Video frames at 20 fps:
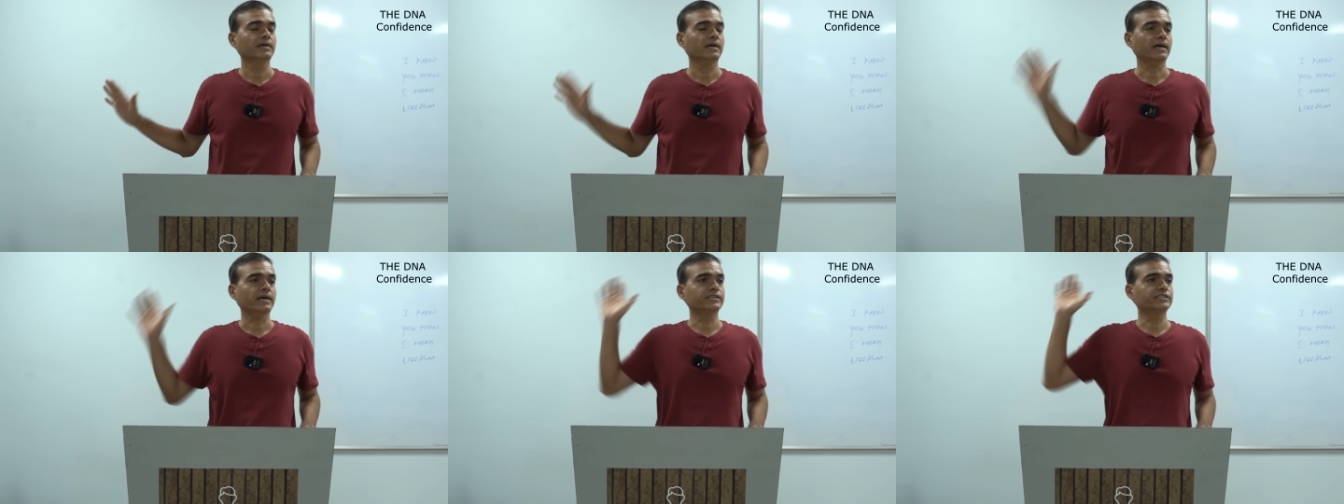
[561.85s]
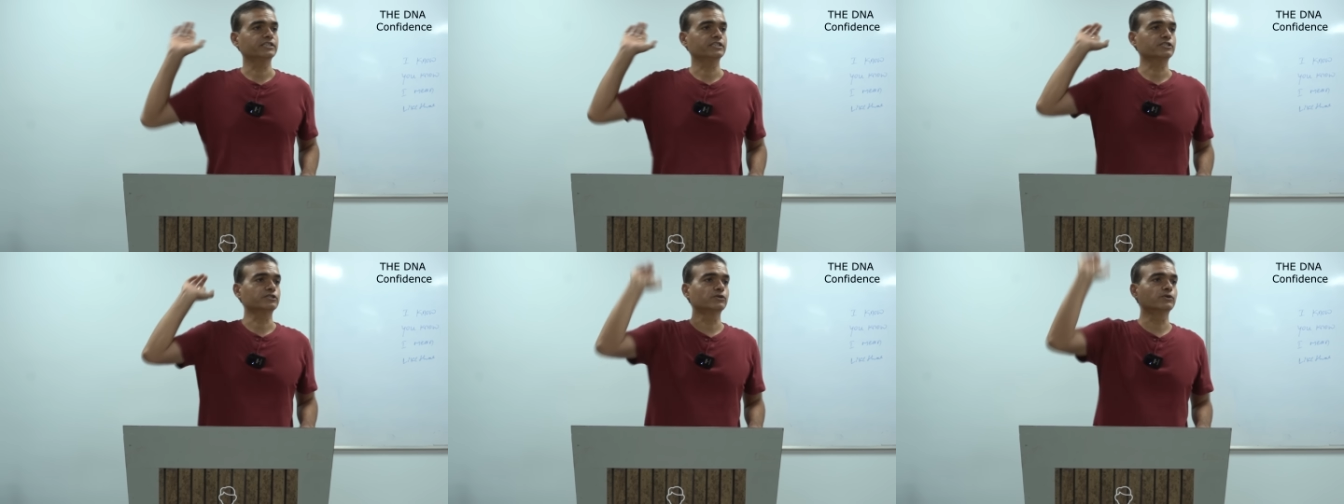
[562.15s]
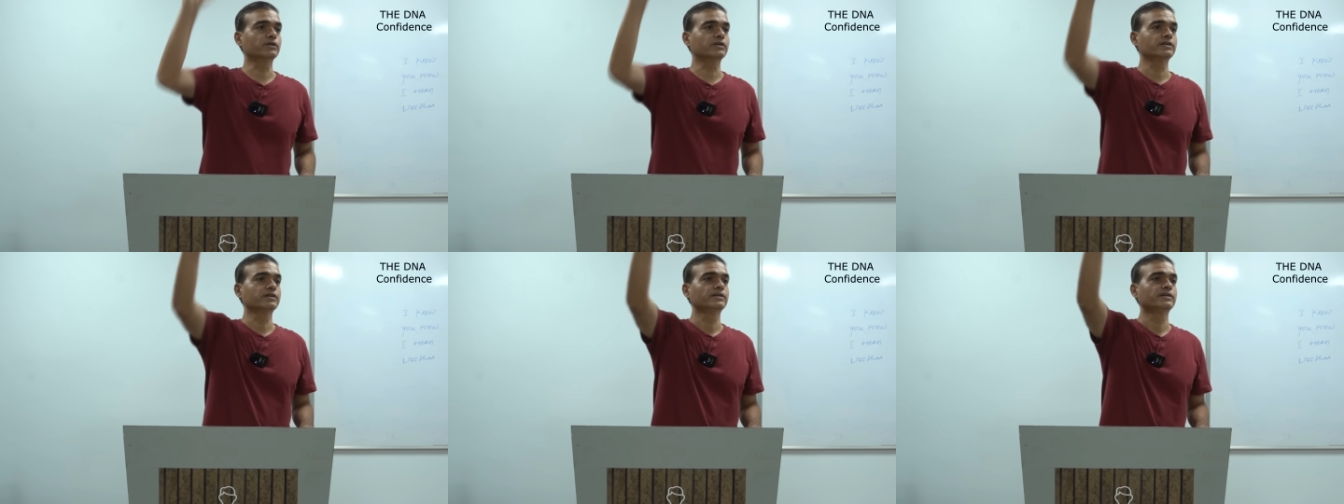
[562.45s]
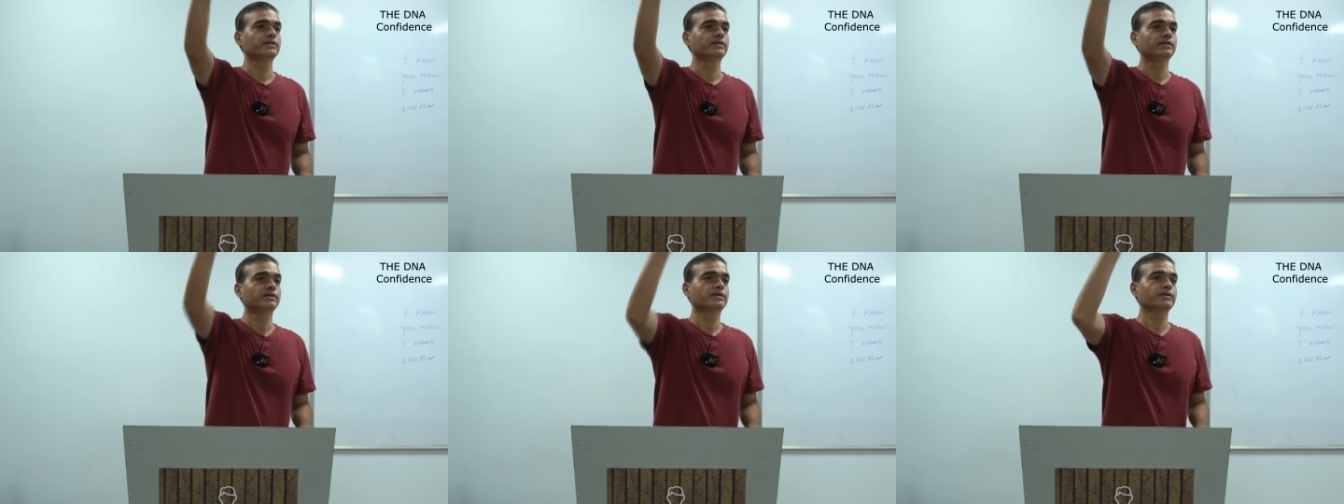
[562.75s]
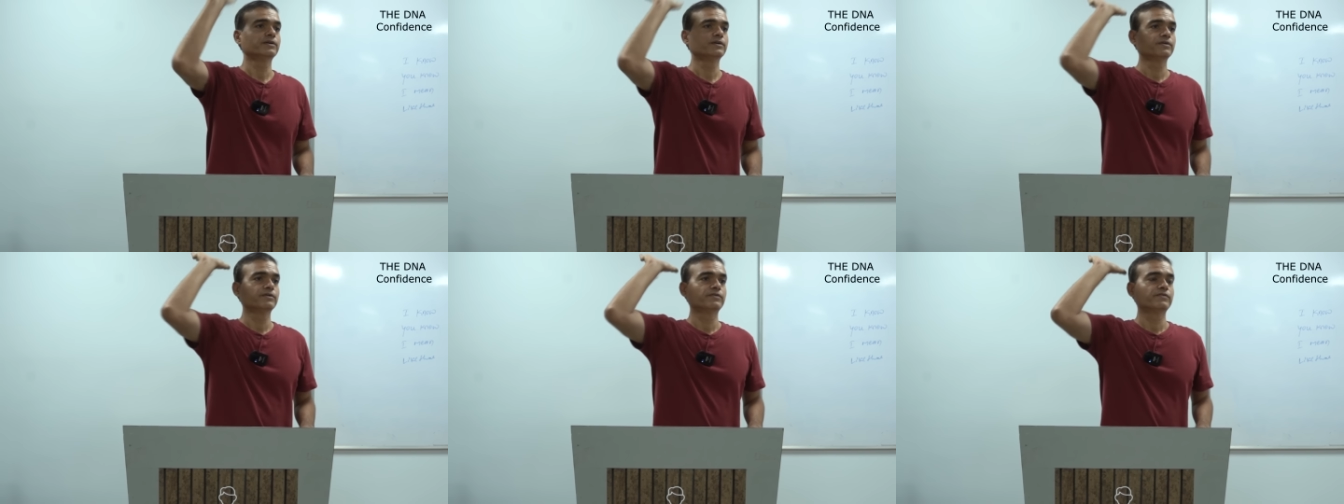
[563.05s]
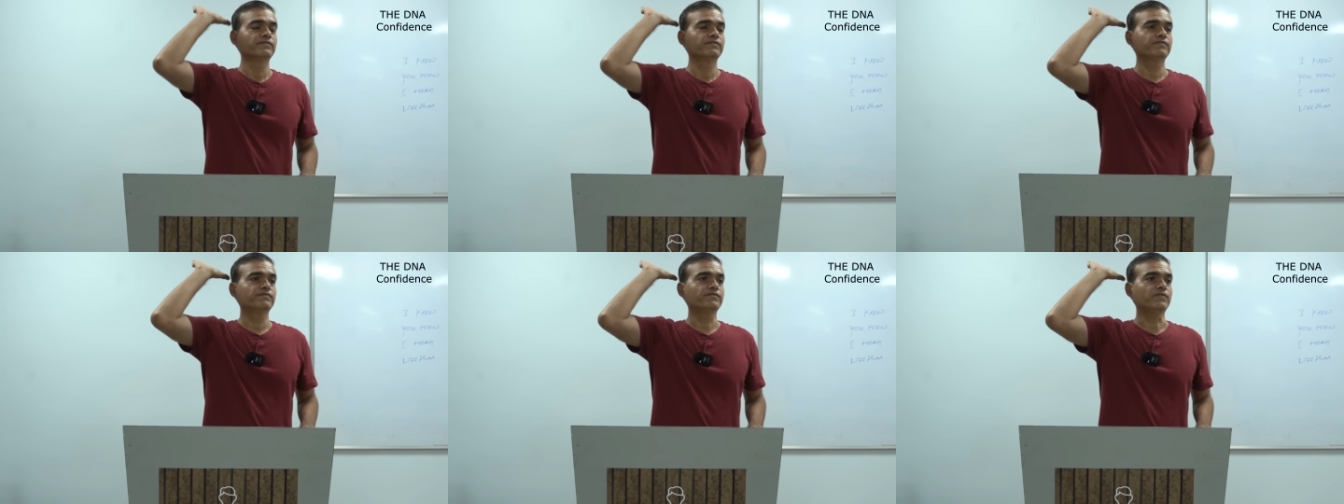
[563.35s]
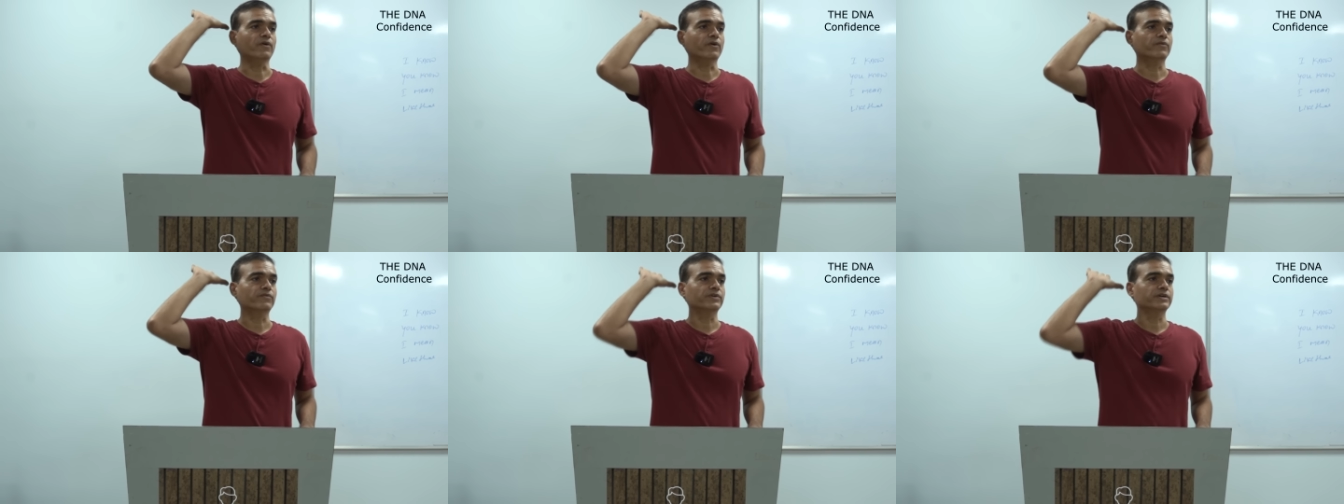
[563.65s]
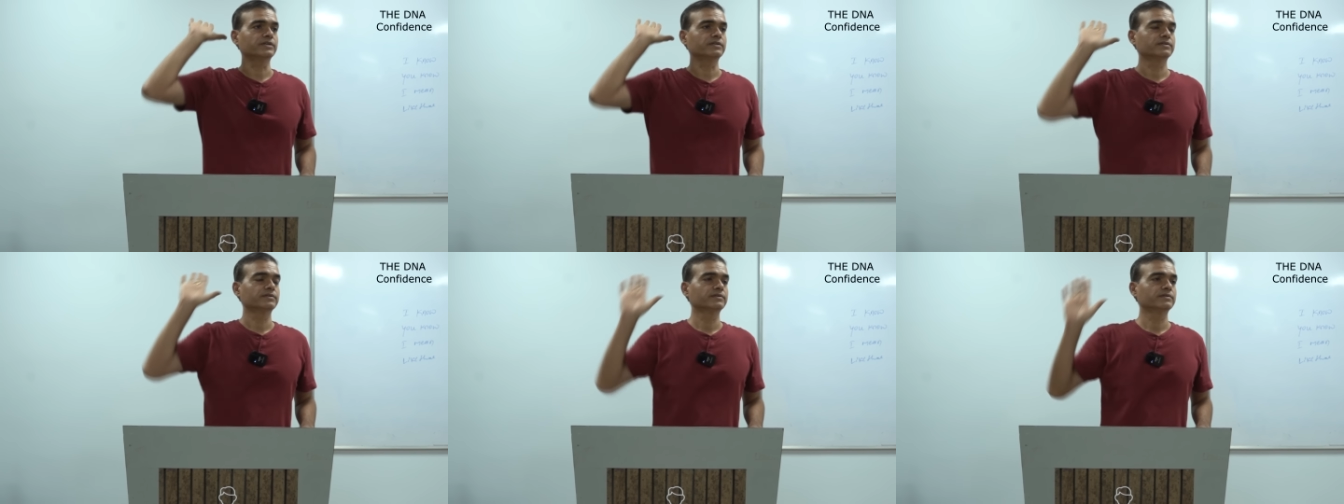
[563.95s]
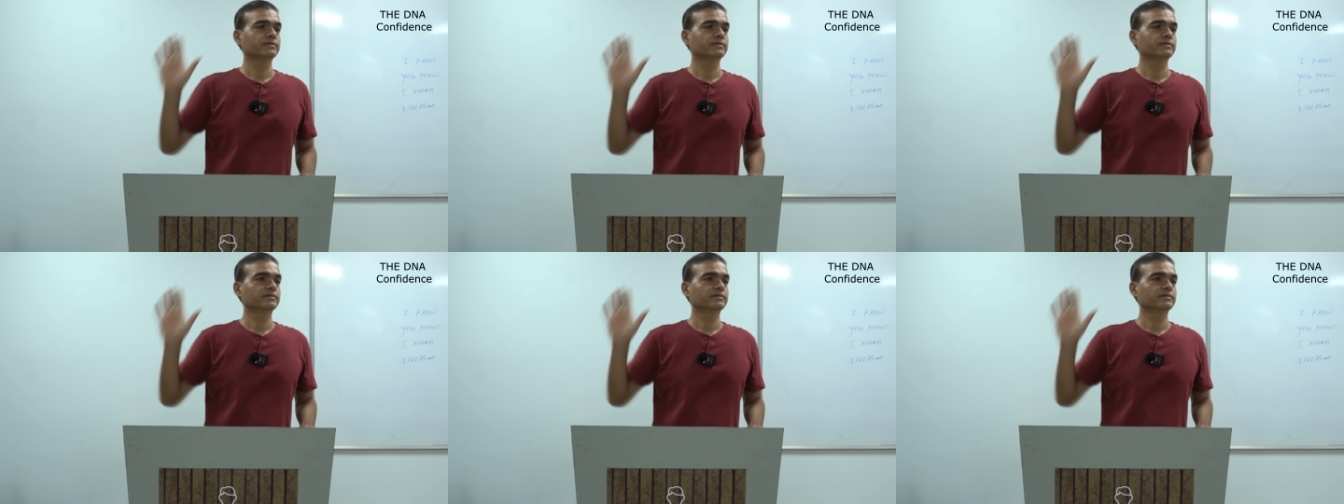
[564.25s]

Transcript: I just look forward.